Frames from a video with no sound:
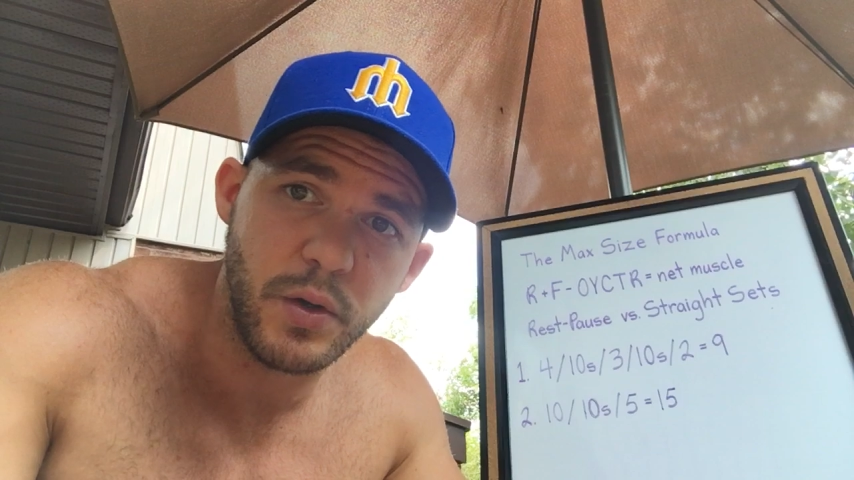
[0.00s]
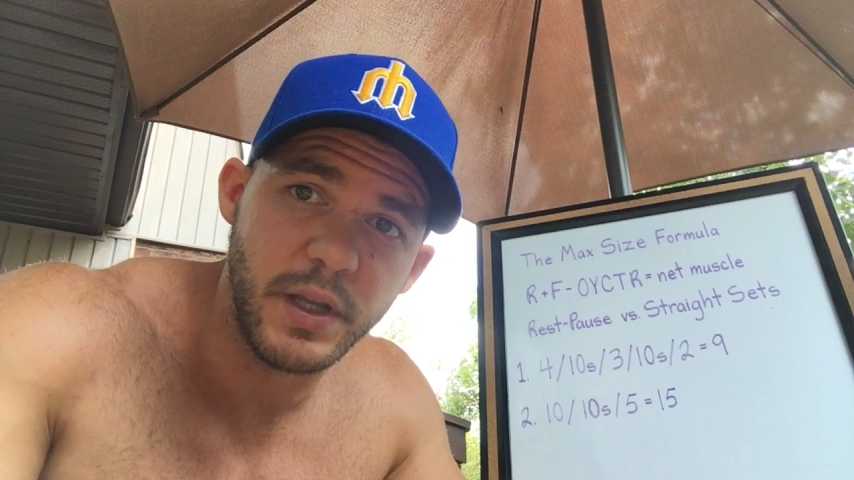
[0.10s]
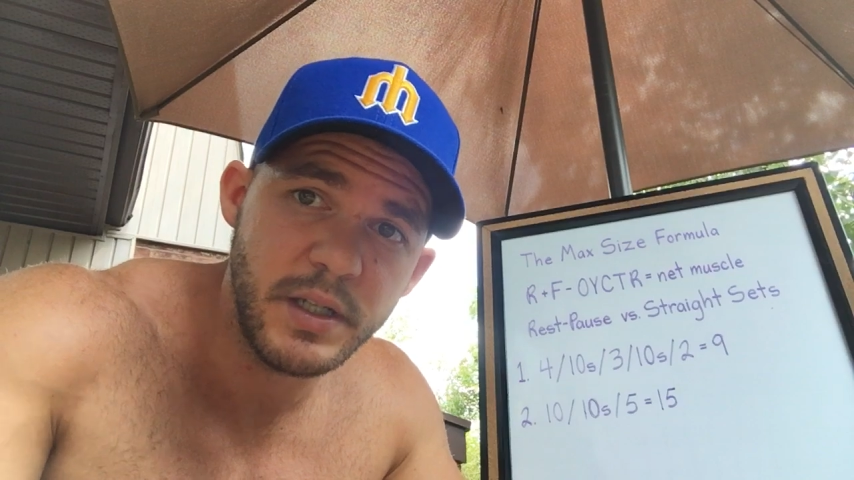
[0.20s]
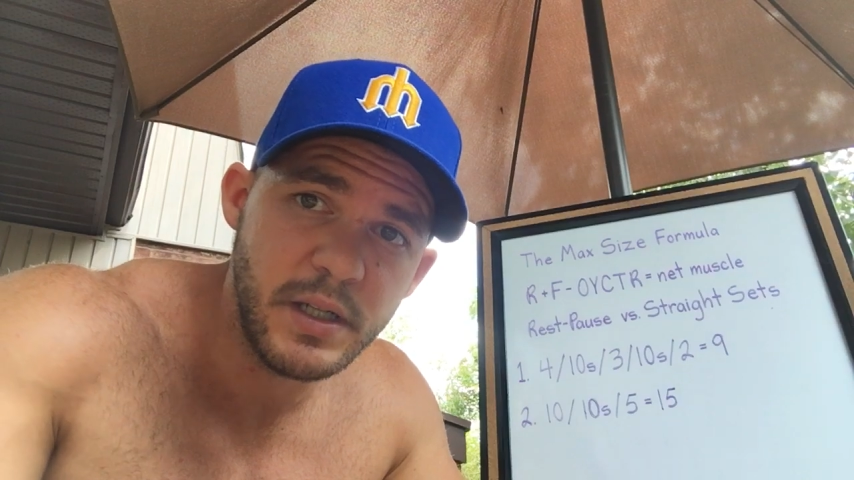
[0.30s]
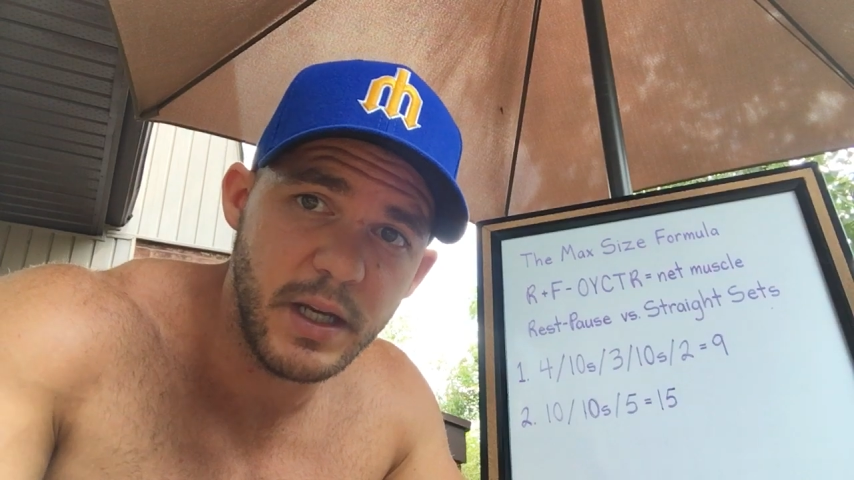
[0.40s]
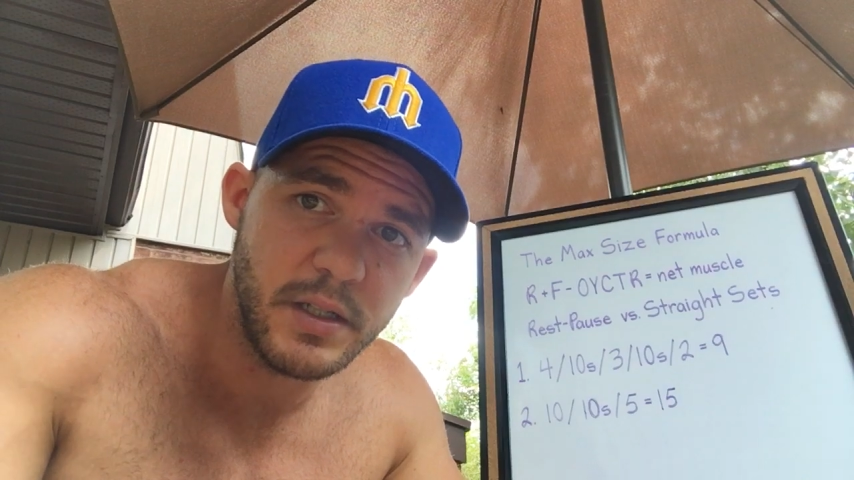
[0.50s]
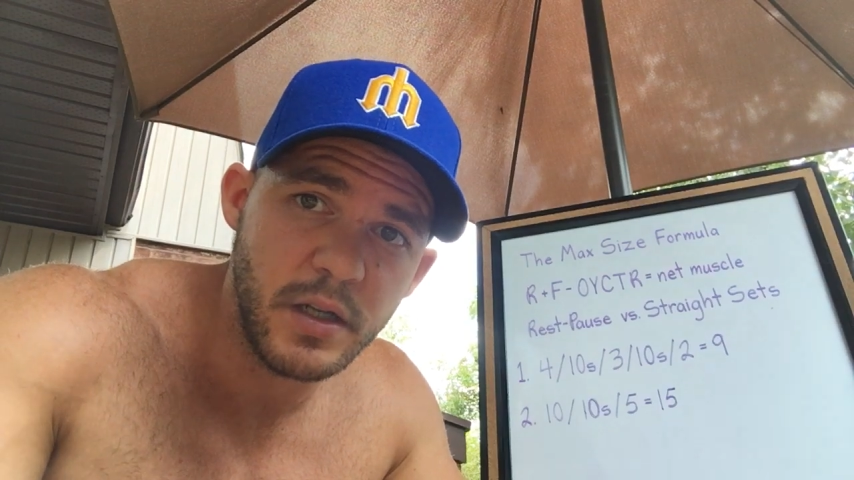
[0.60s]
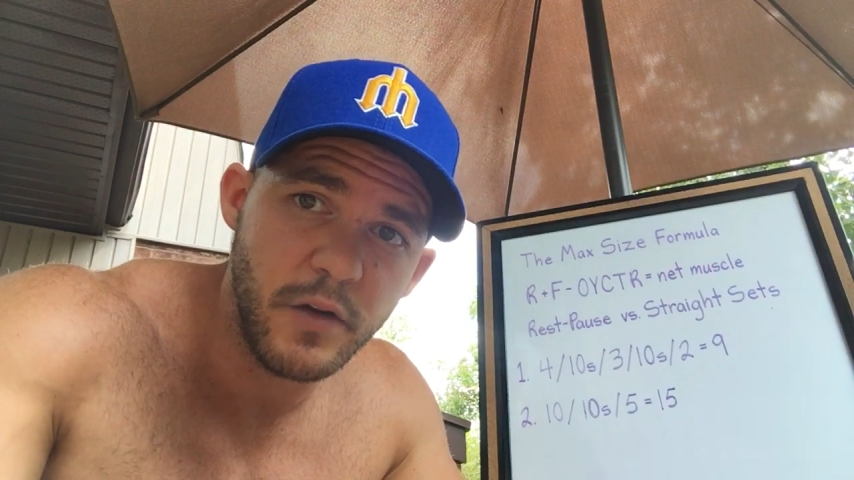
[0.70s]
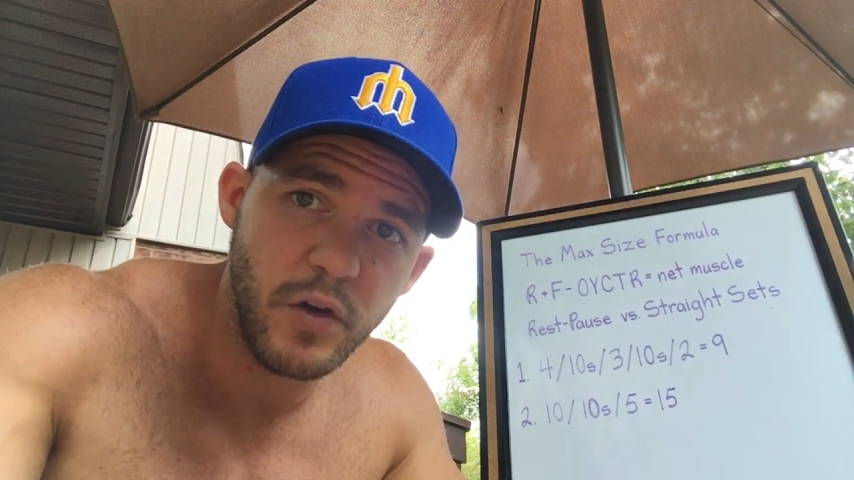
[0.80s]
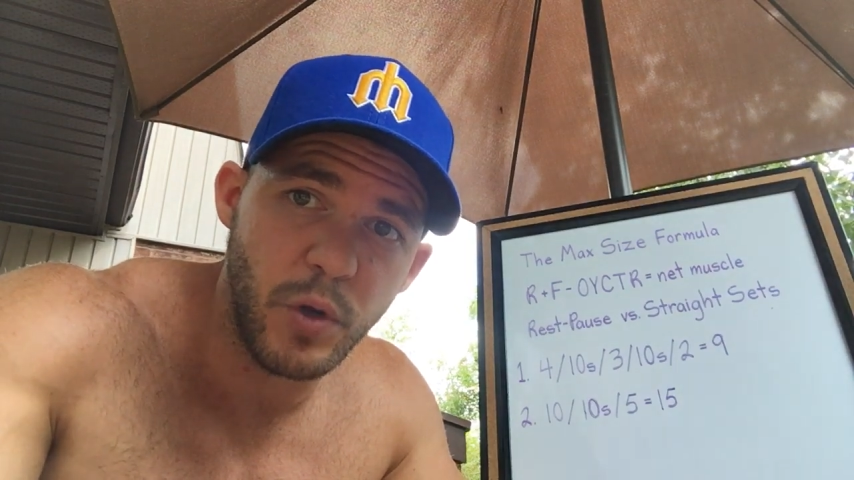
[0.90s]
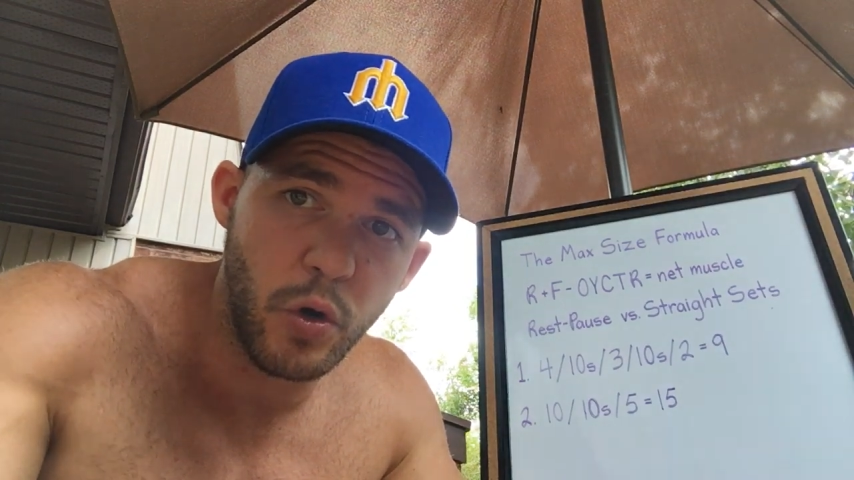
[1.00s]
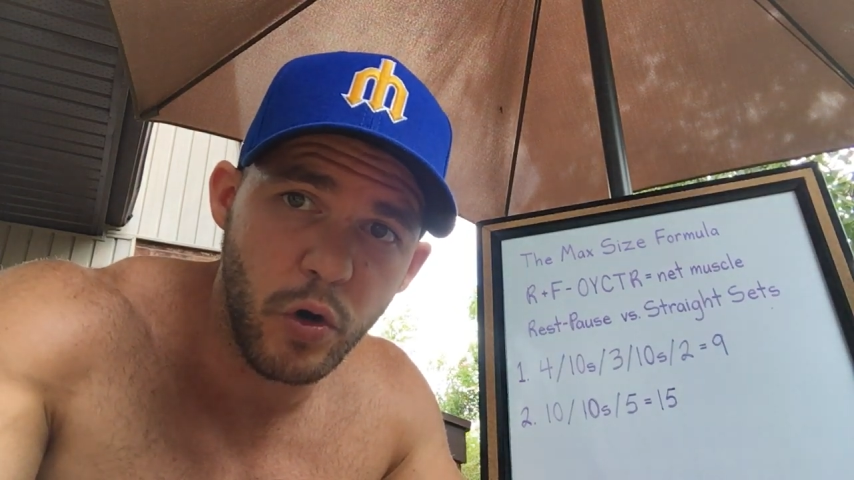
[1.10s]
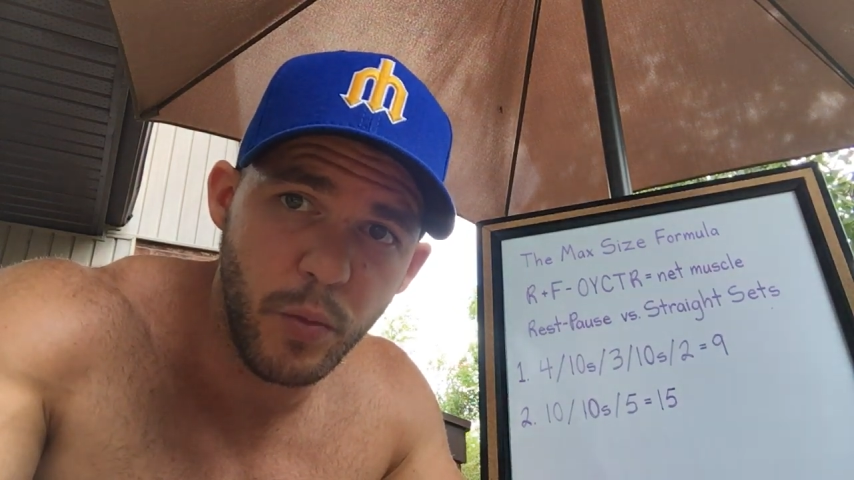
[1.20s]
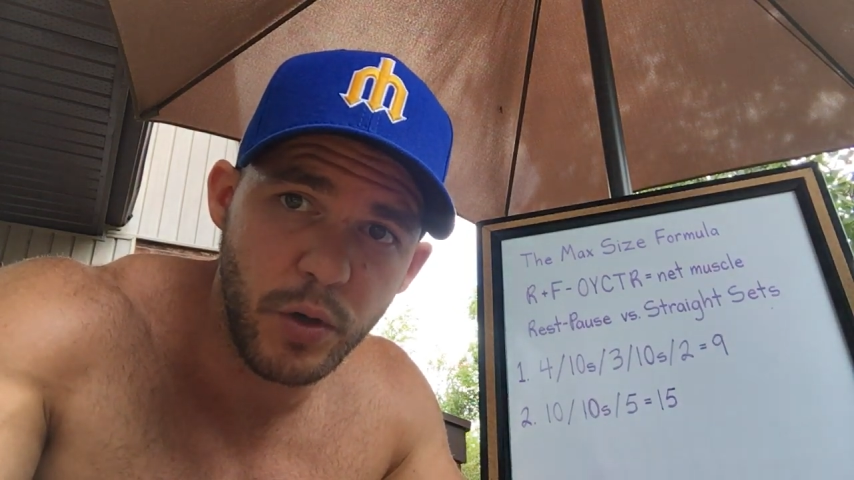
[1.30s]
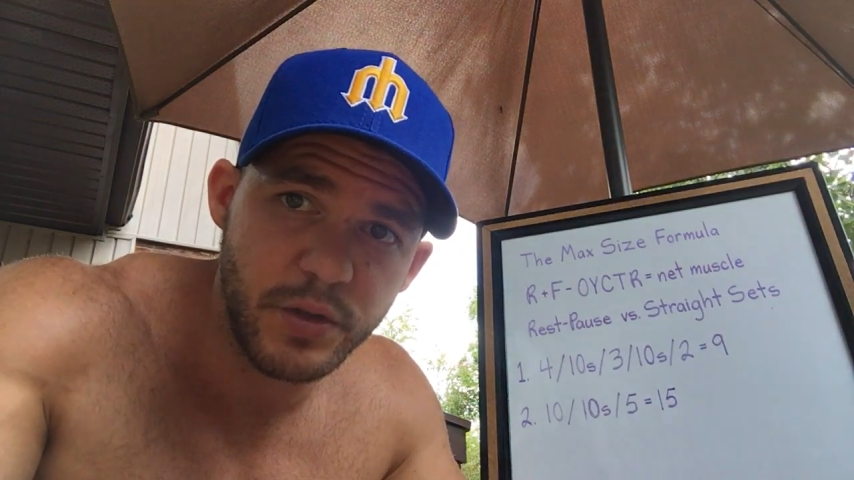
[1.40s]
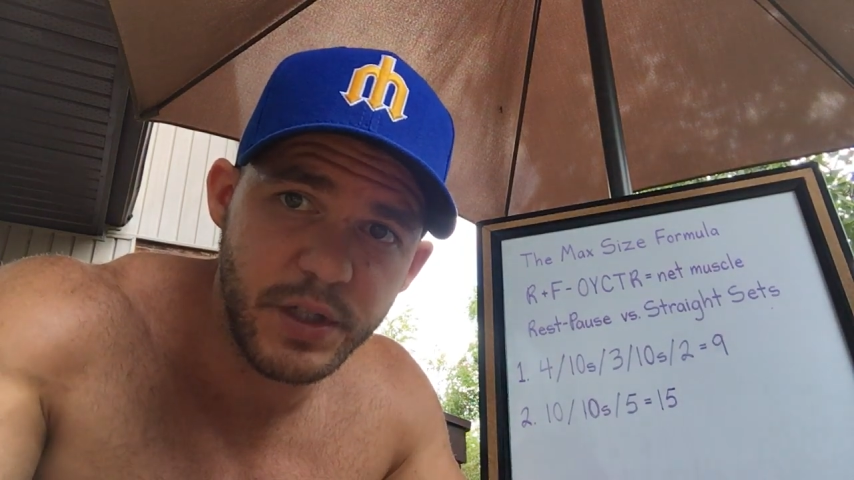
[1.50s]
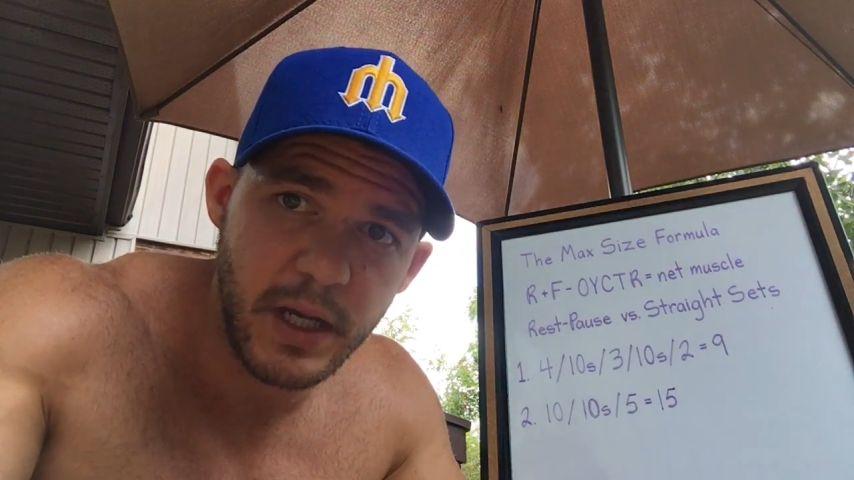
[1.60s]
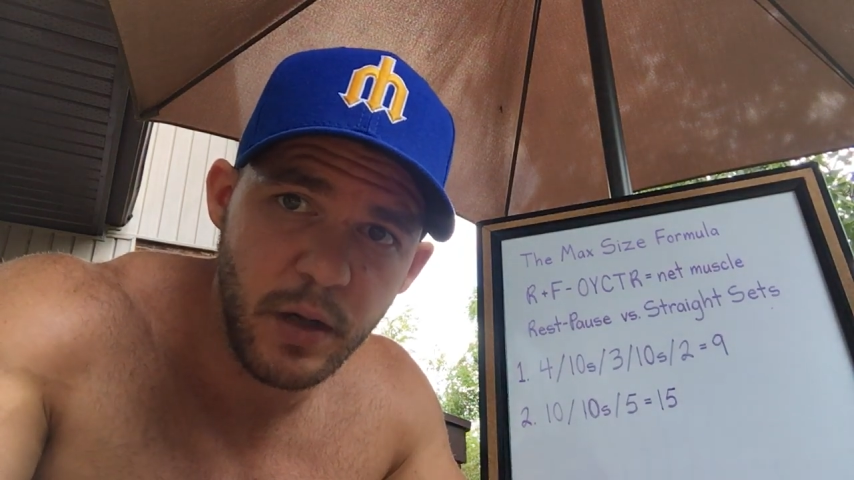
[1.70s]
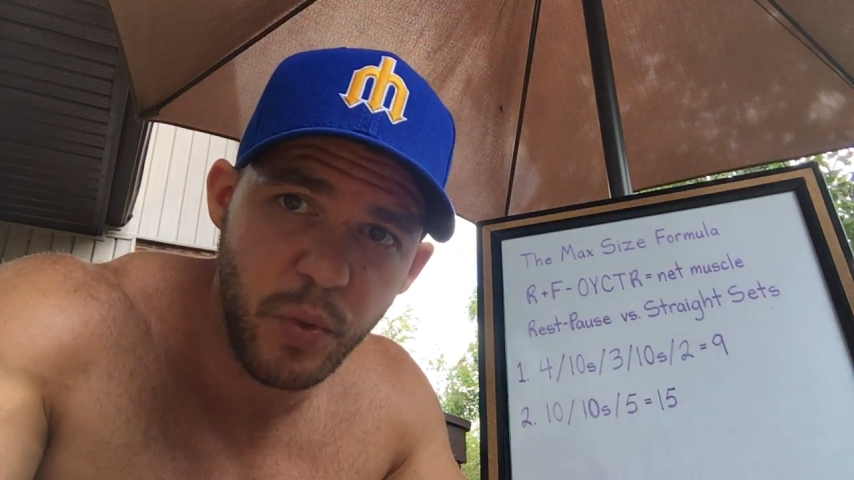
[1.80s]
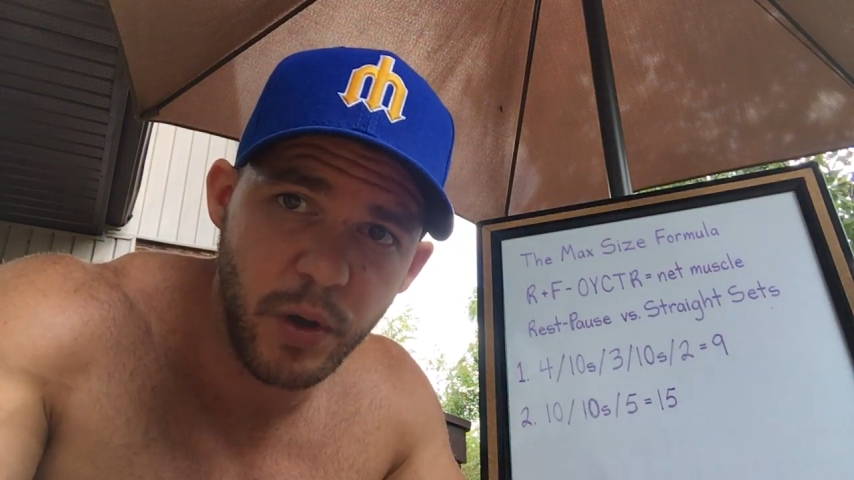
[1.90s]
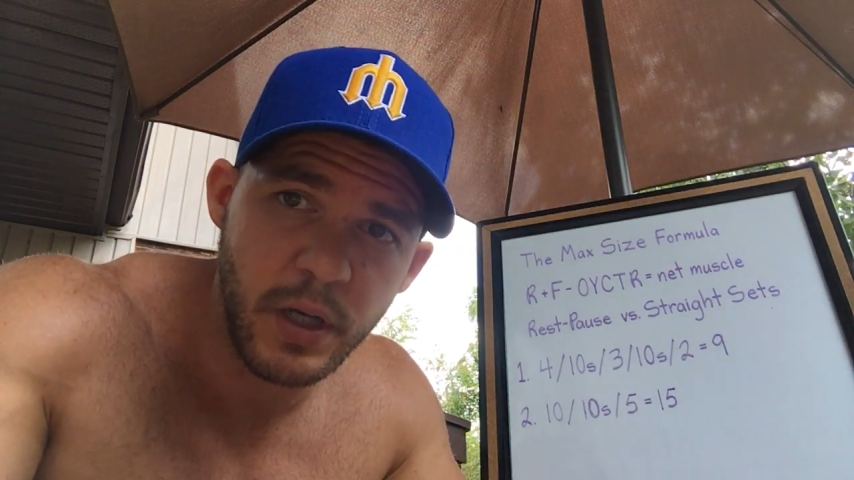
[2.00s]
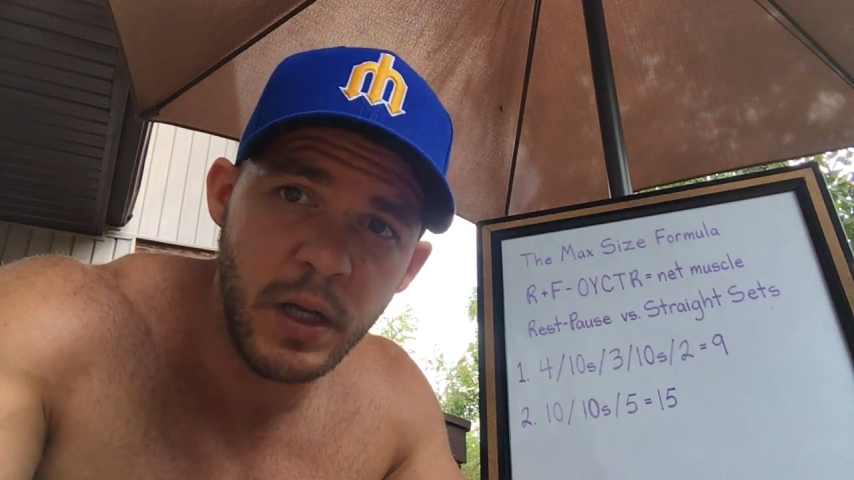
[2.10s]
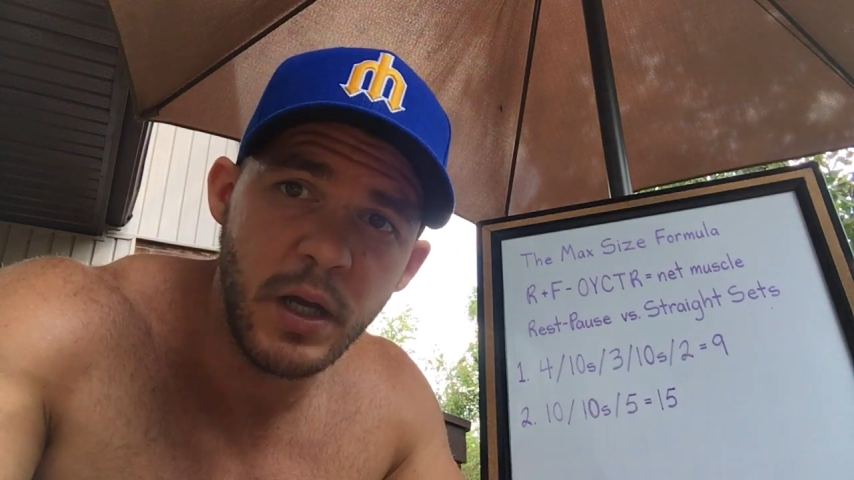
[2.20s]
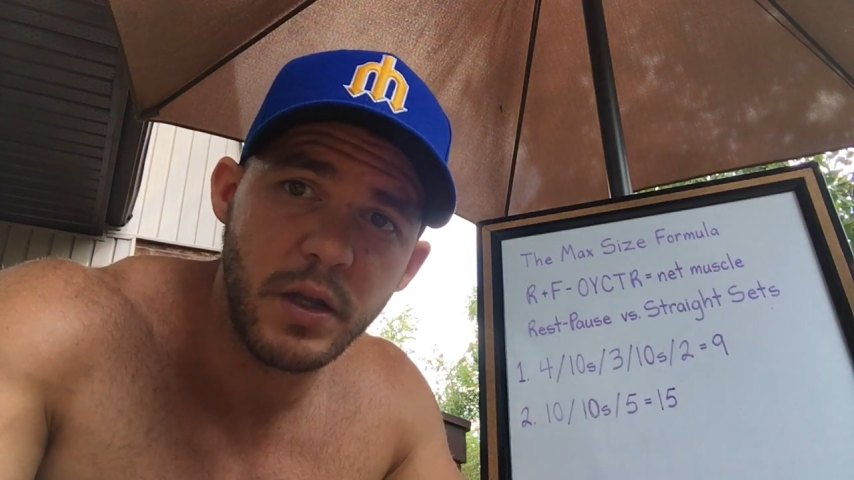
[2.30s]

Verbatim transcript: So in this case, from a hormonal standpoint,